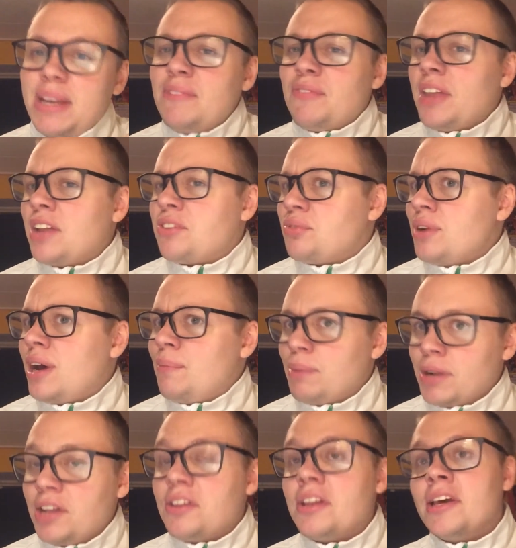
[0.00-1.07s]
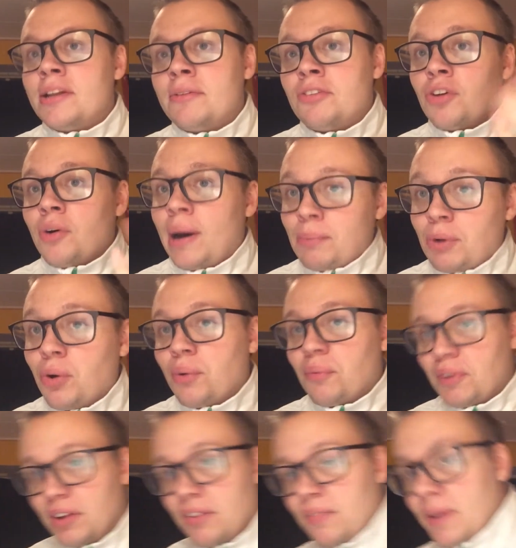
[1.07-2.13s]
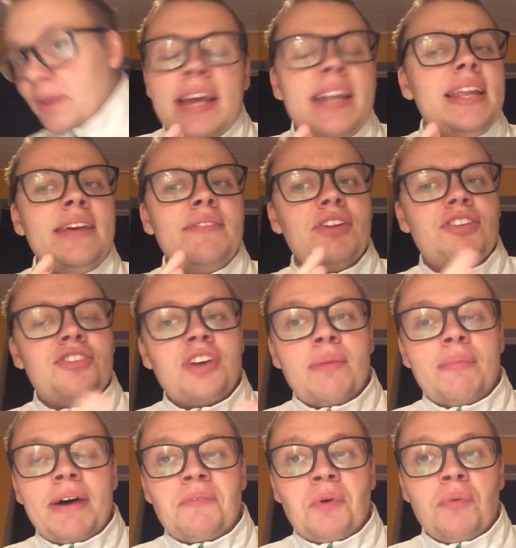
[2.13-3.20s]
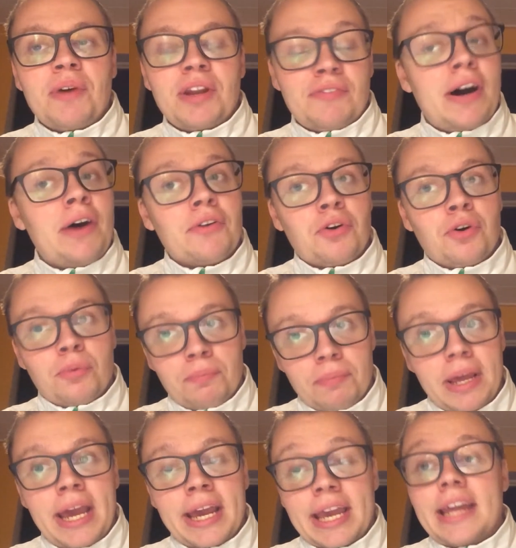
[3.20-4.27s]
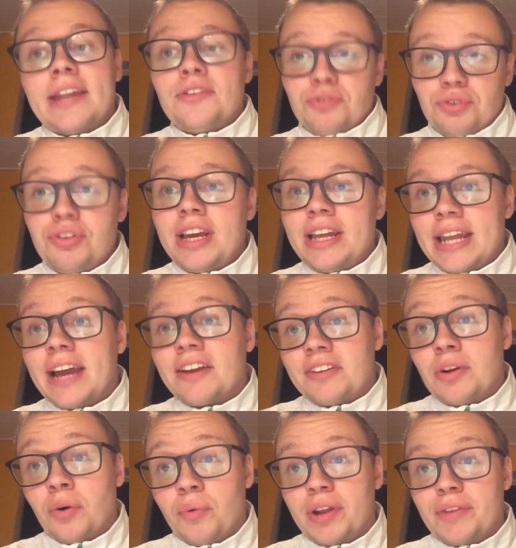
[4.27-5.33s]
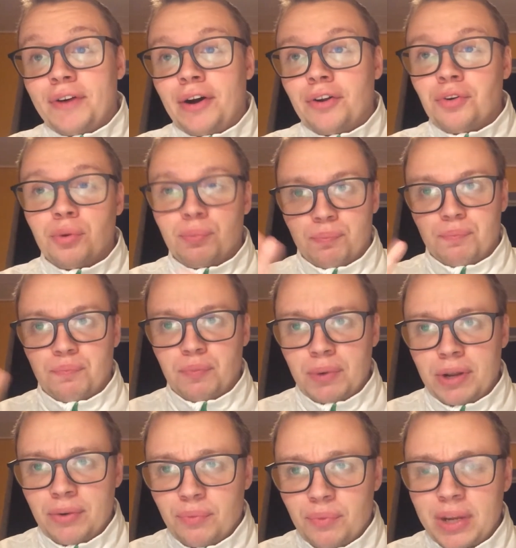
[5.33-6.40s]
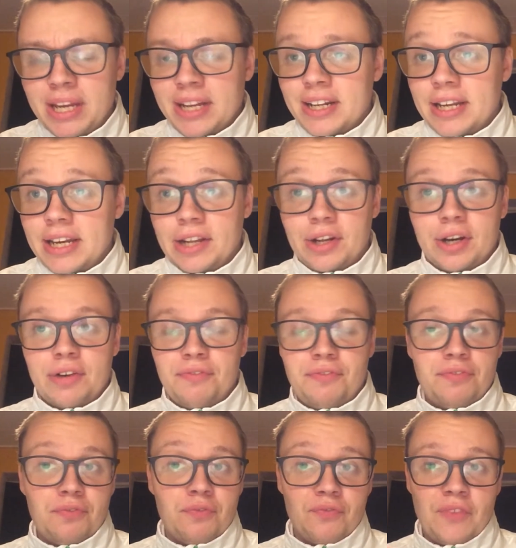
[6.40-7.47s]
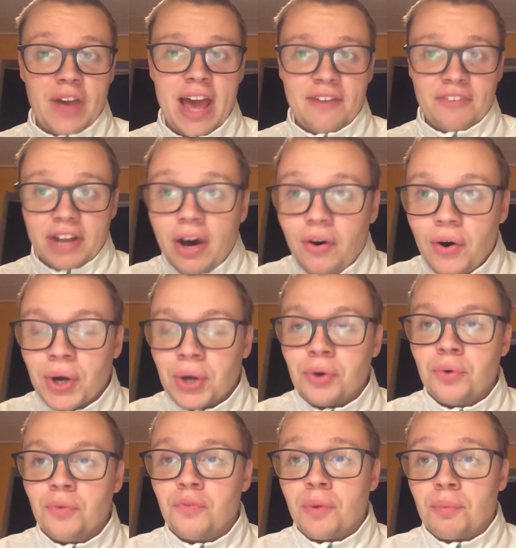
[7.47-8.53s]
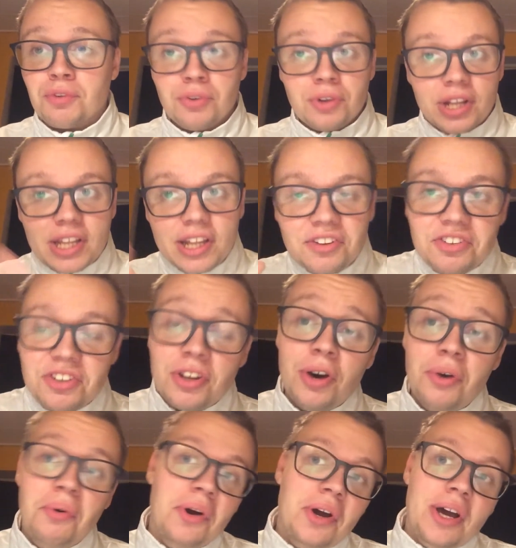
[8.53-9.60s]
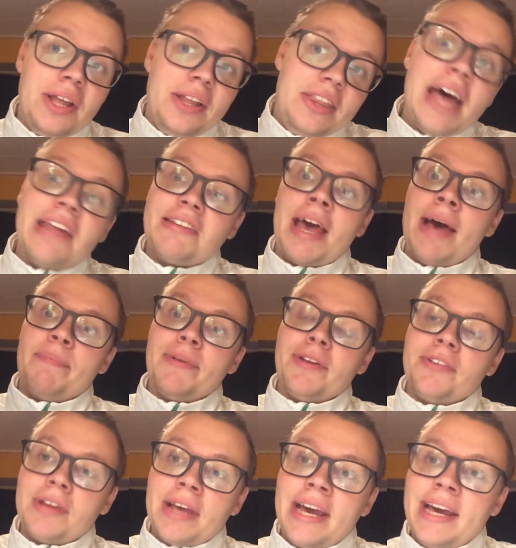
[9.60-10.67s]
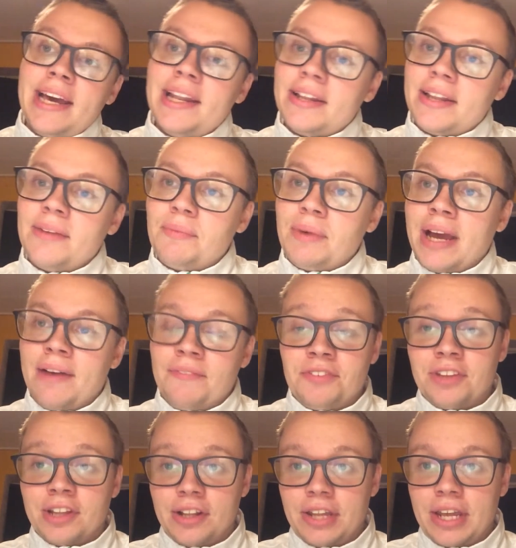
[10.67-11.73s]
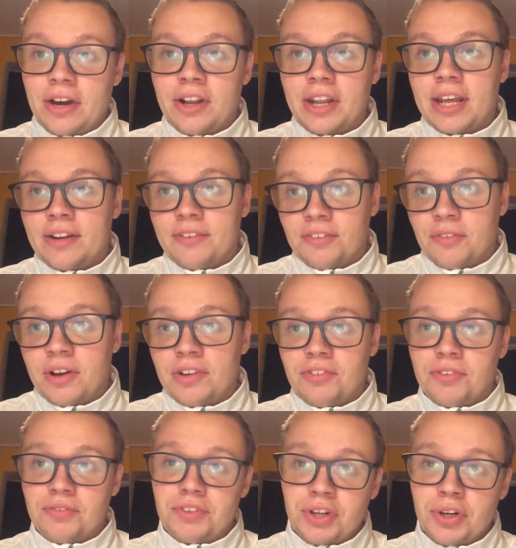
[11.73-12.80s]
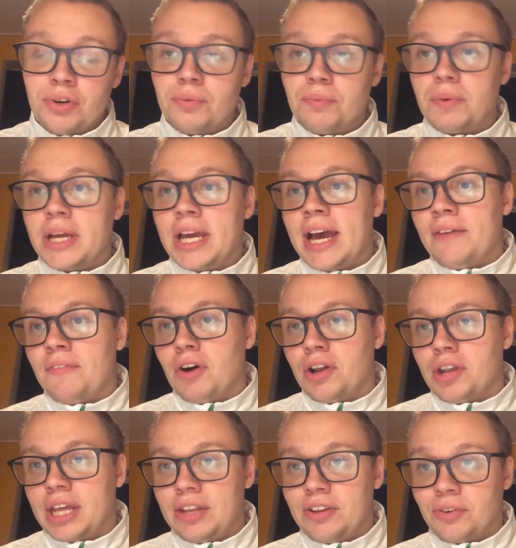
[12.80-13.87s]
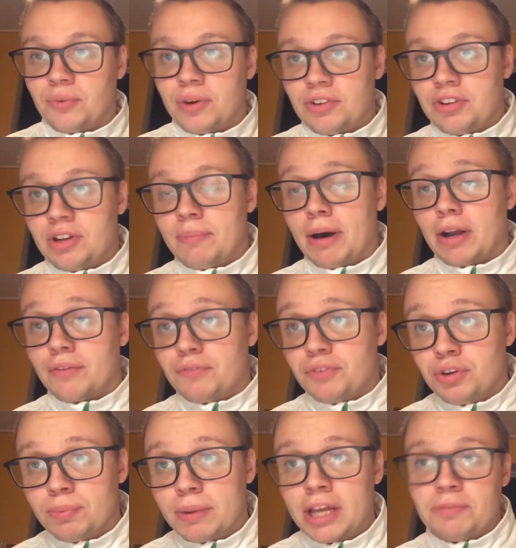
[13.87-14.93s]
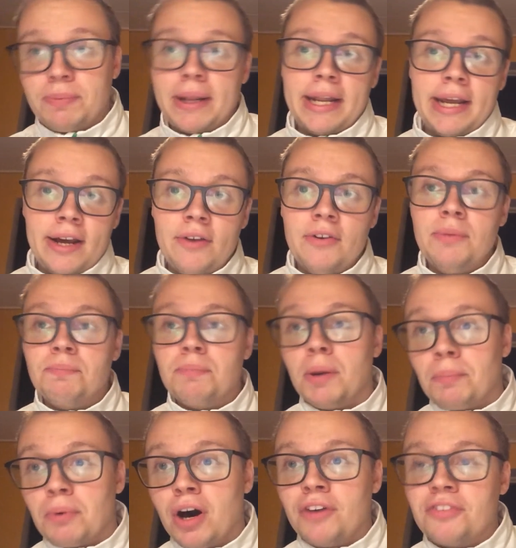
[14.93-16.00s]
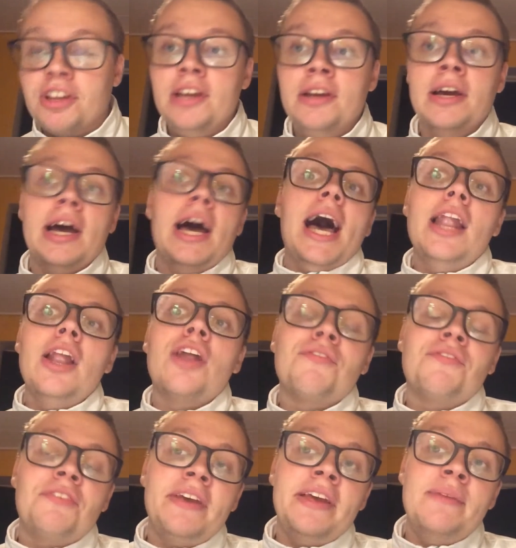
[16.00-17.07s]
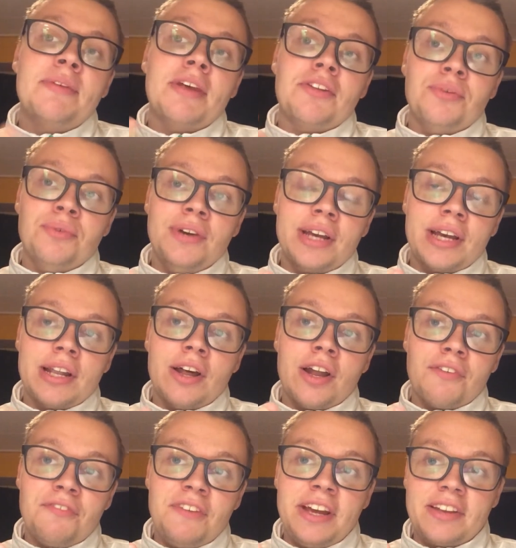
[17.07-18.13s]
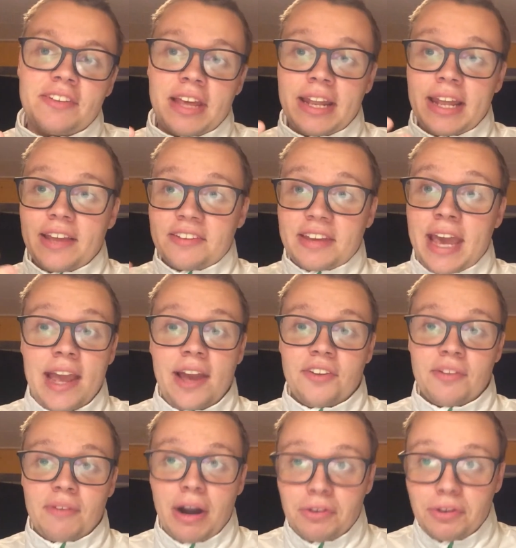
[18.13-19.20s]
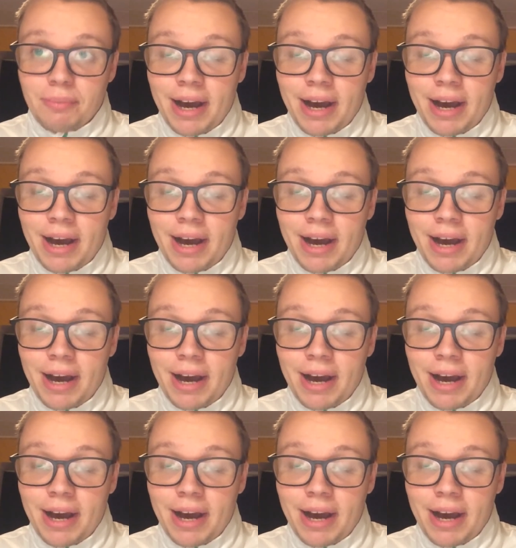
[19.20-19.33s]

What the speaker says: mean for that to rhyme, but it did, so I'm going with it. And even some have already found a home. Again, Duchesne actually already found a home, pretty weirdly enough, half an hour ago from shooting this, so that's happened. And then we have still the unanswered question of Stone. We have unanswered question about a few players, Panarin, Bobrovsky. A lot of teams are doing a lot of things, and there's chaos around the